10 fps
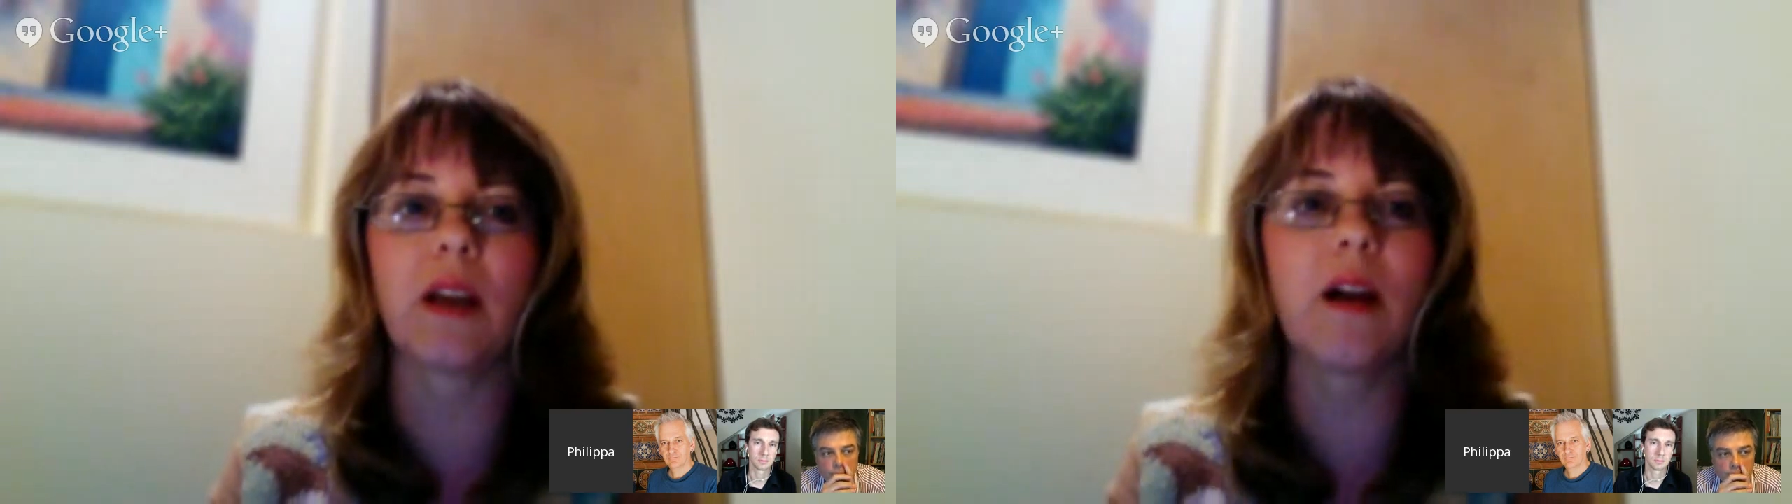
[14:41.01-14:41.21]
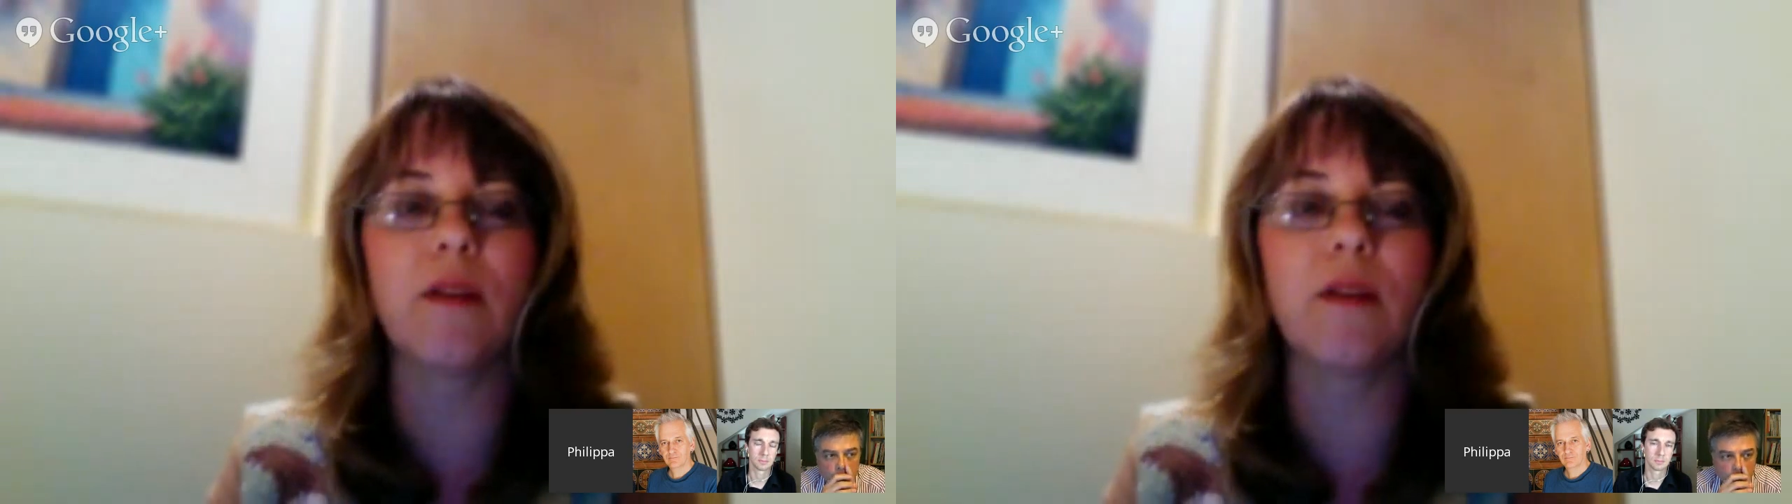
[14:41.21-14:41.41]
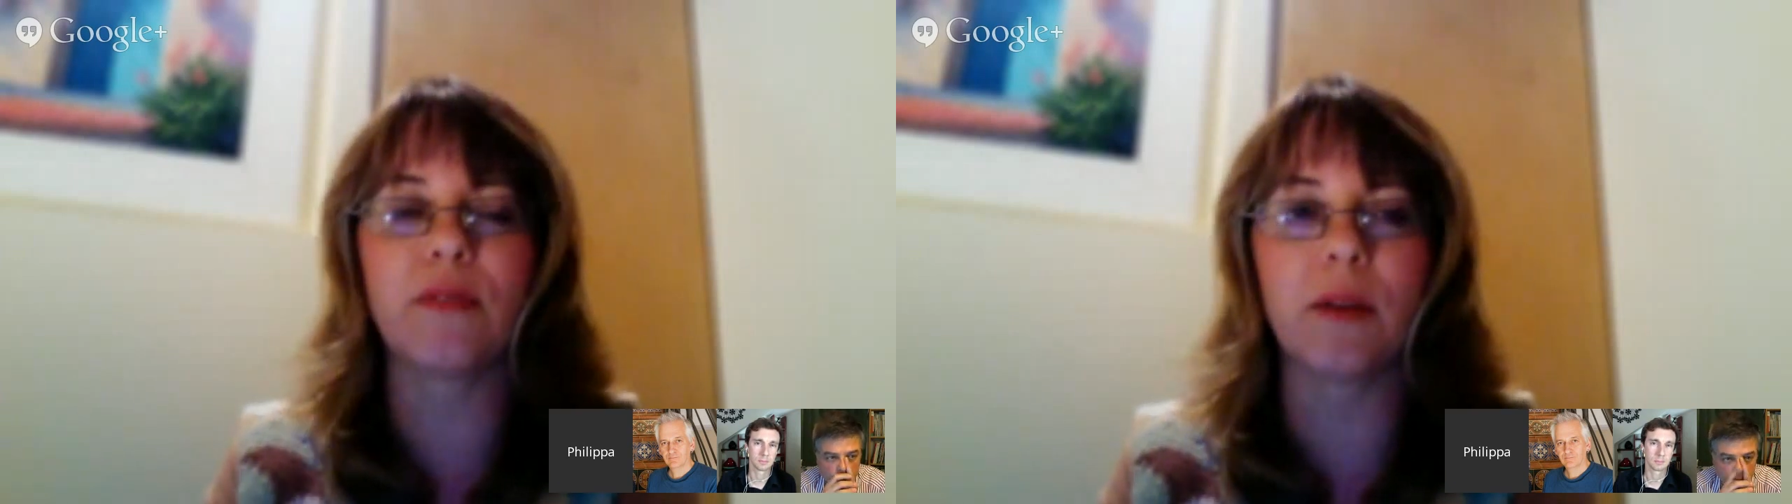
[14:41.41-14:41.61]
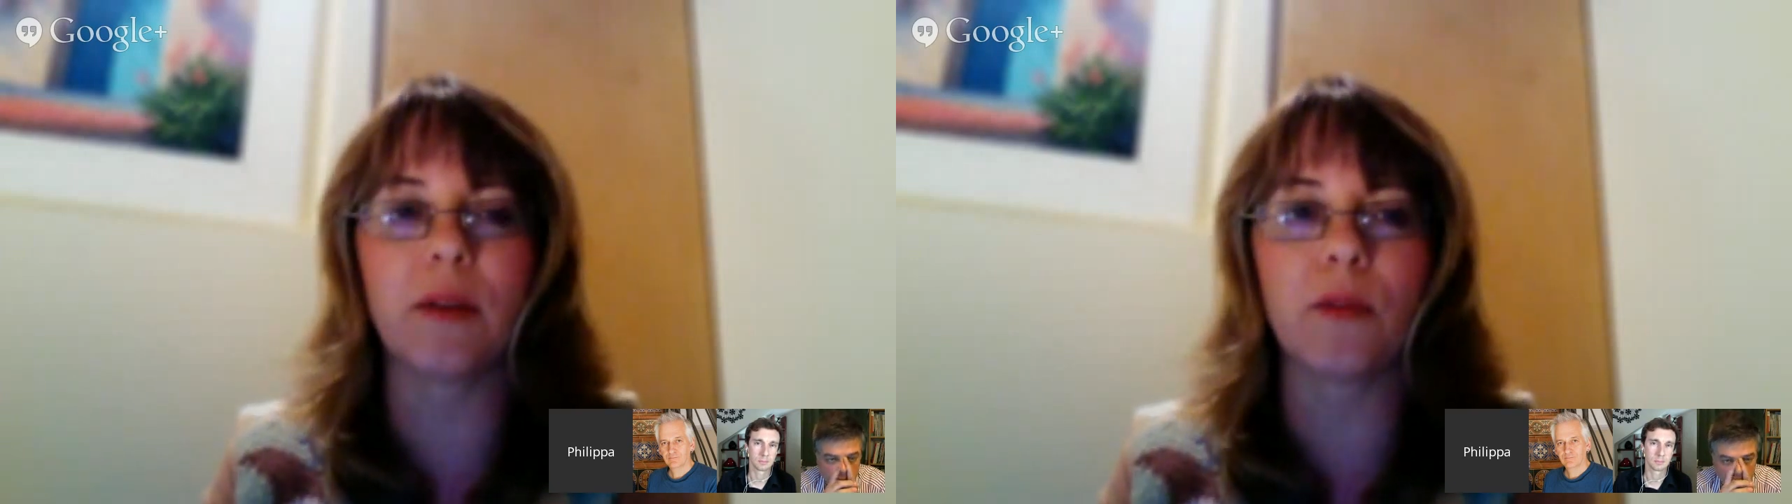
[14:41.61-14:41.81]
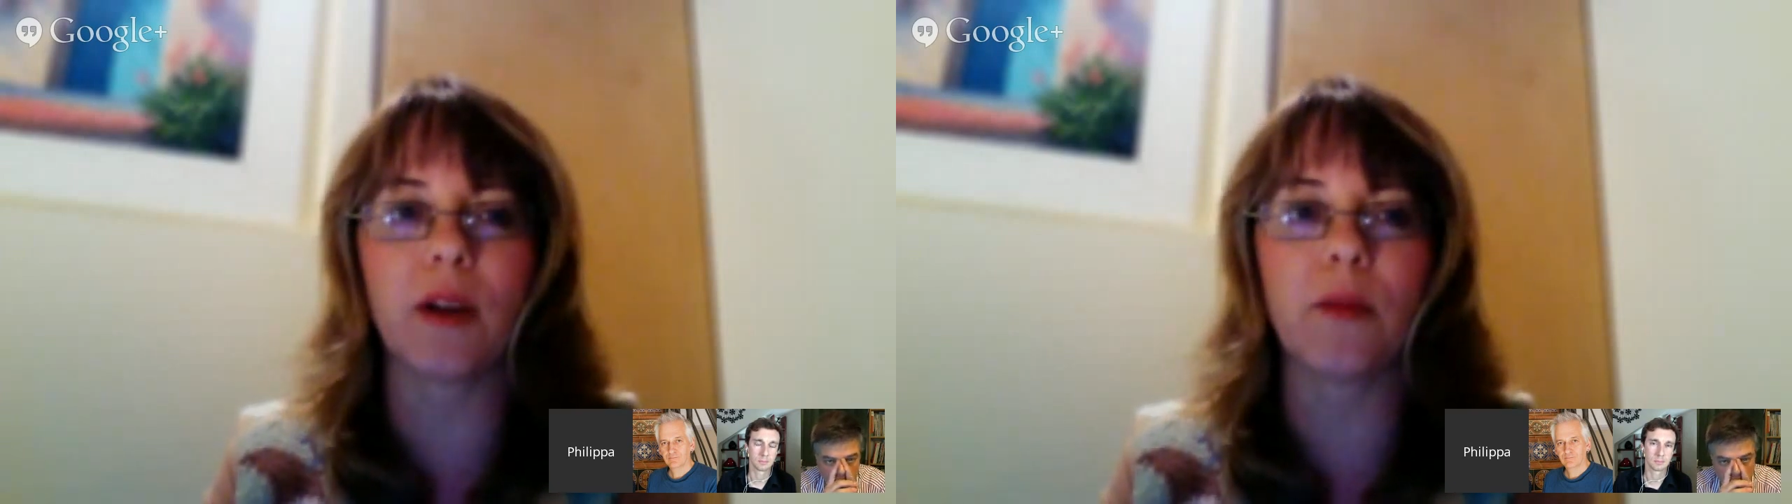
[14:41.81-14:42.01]
I can't find
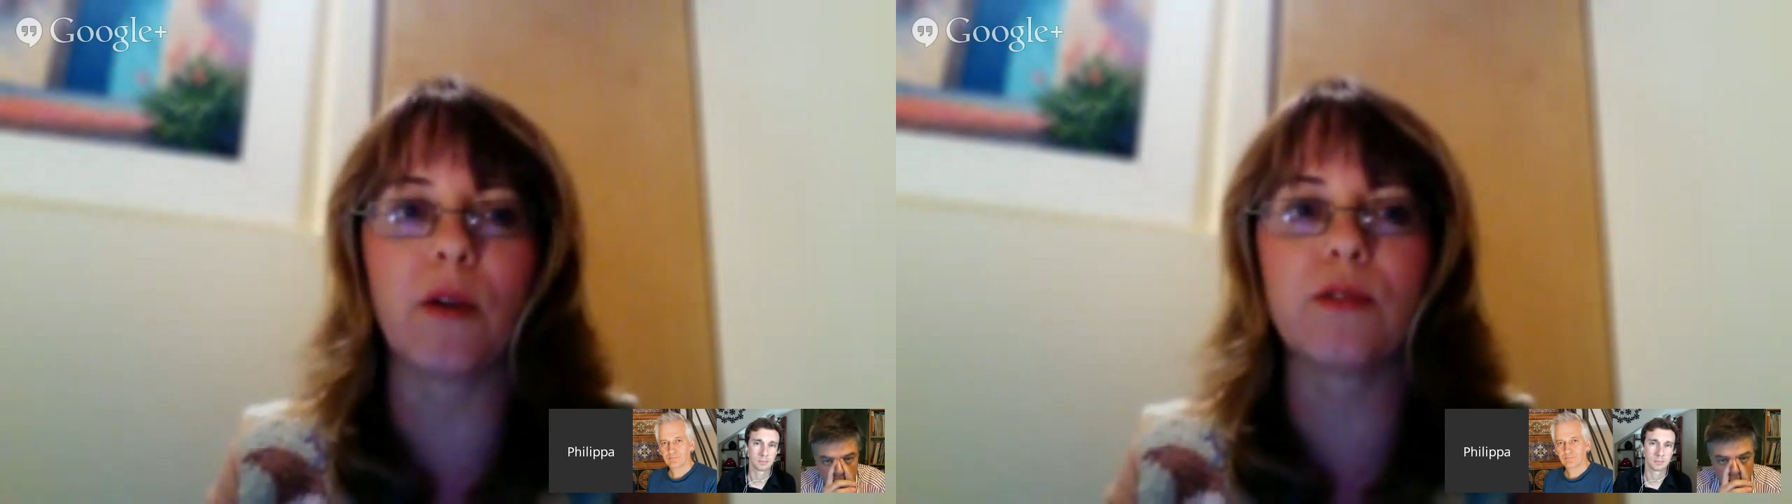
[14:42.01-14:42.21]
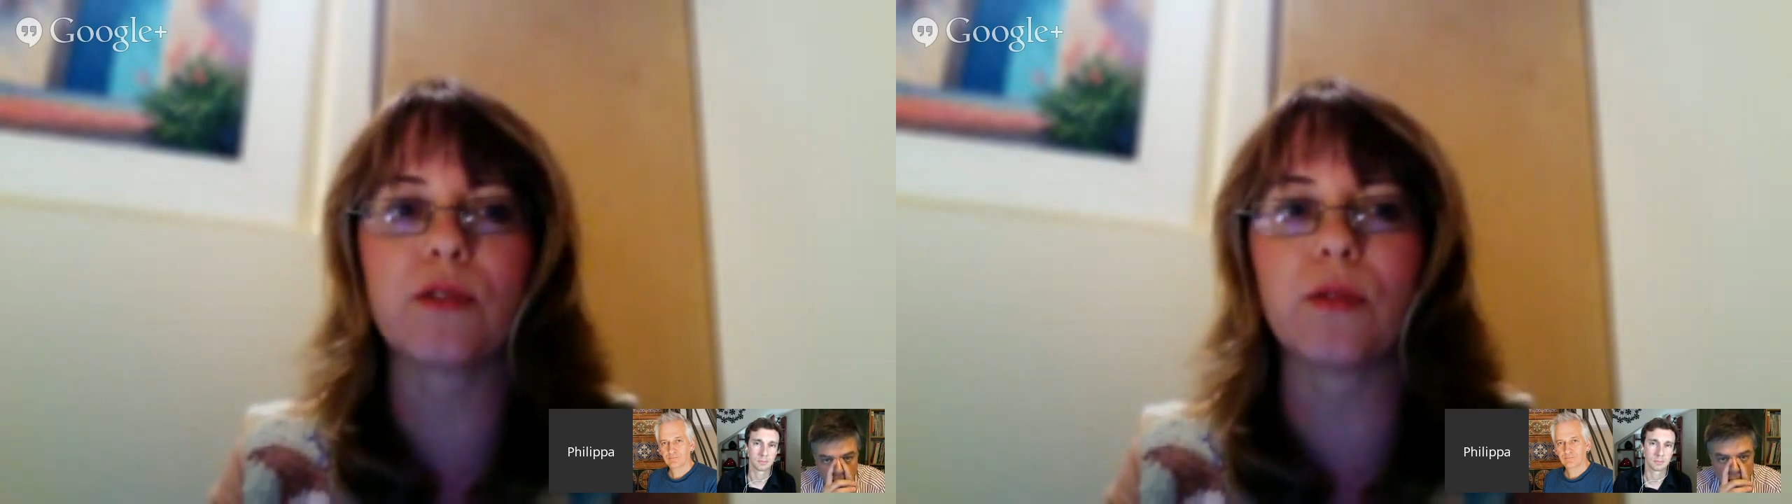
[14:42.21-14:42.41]
what I want,